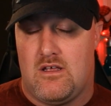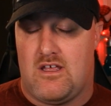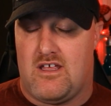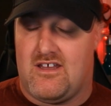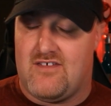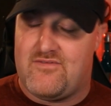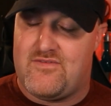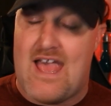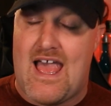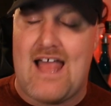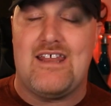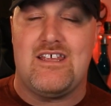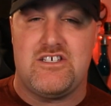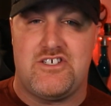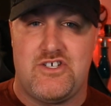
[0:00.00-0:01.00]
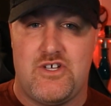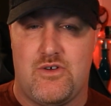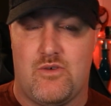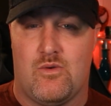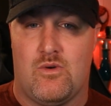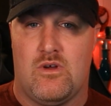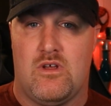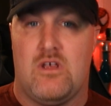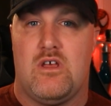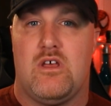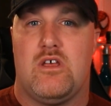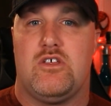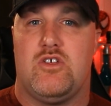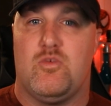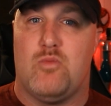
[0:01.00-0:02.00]
And if that is you,
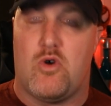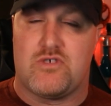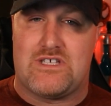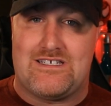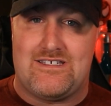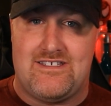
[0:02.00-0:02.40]
you most